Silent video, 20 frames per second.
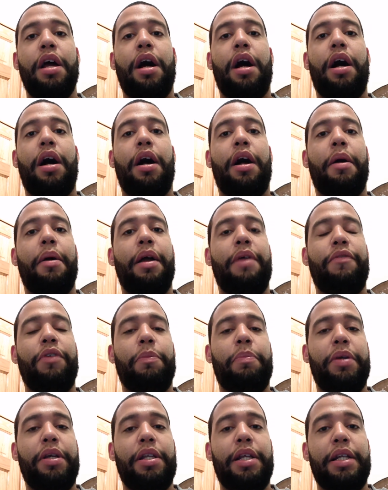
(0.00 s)

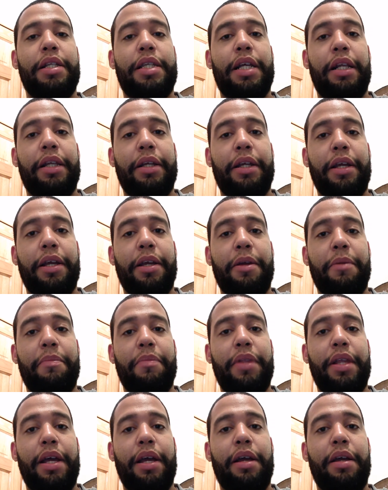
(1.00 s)
MVP then telling him
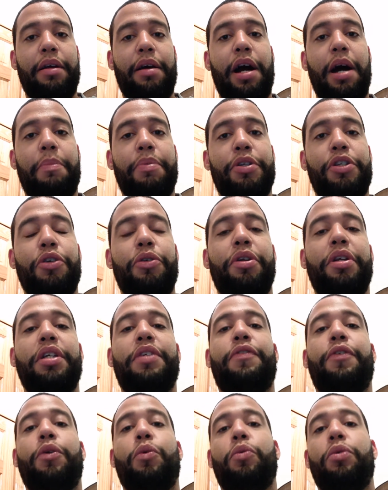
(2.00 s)
that opportunities
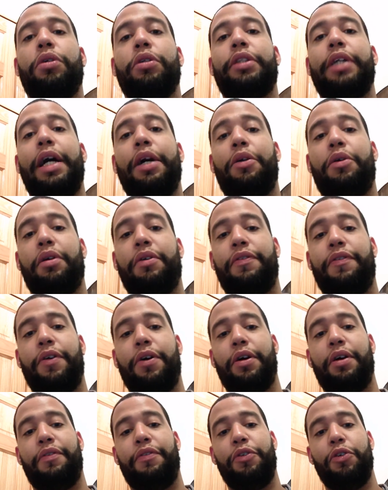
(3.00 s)
for the world title are
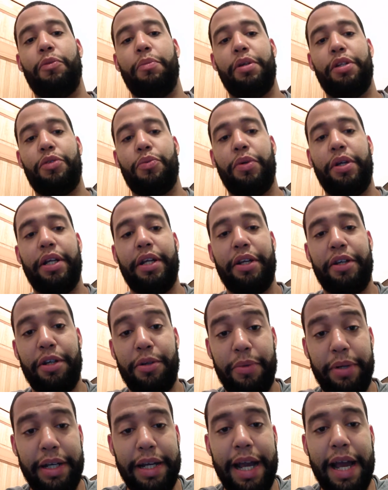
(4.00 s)
far few in between, and he
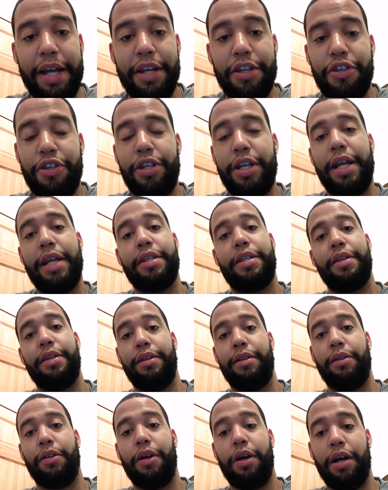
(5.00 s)
already had his chance and he
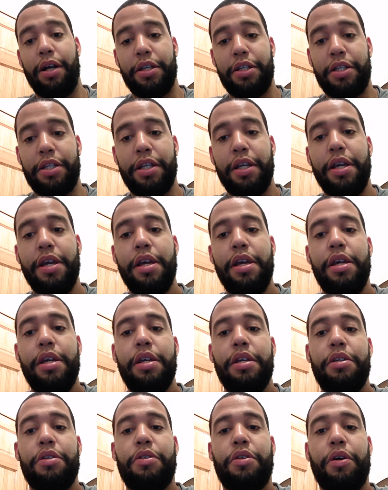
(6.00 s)
lost.
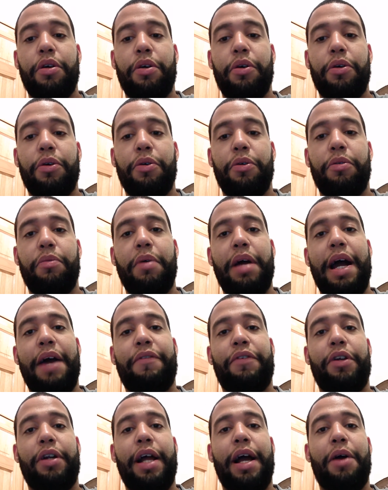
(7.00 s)
So
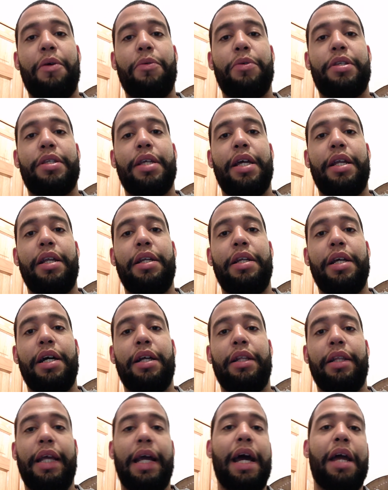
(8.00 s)
after that was said and
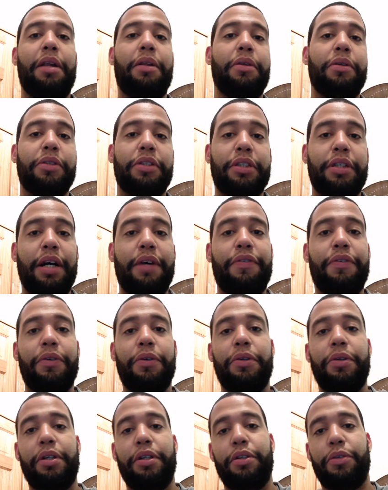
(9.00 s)
done, they had a little
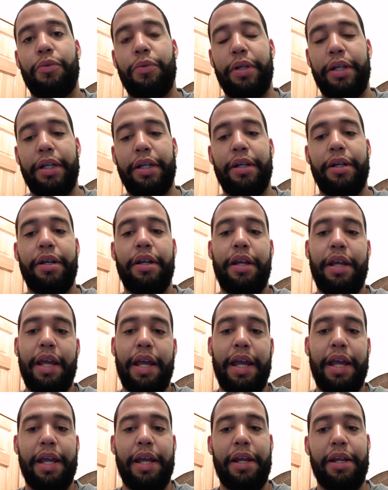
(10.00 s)
scuffle in the ring,
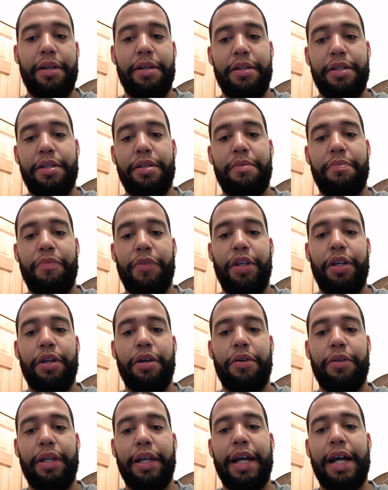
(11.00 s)
and
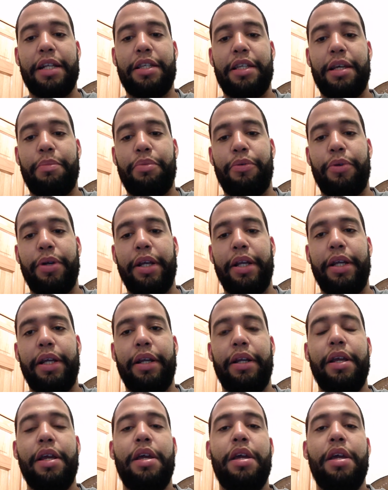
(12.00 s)
they got separated.